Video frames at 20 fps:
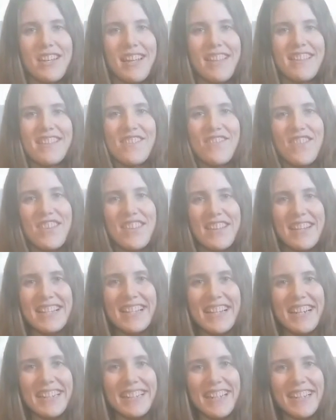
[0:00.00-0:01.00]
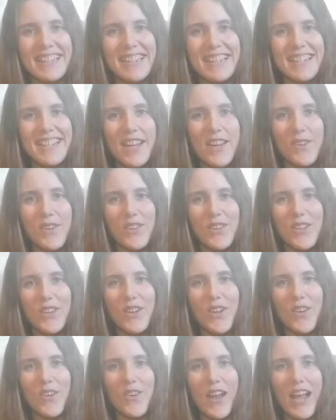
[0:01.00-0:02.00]
and there's a few things that I'd like to share with
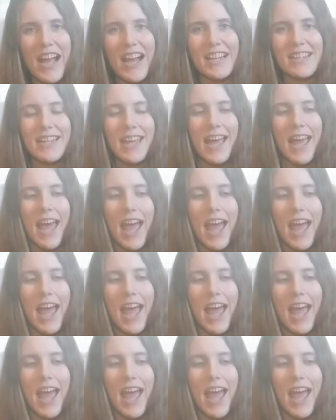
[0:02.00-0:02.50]
you around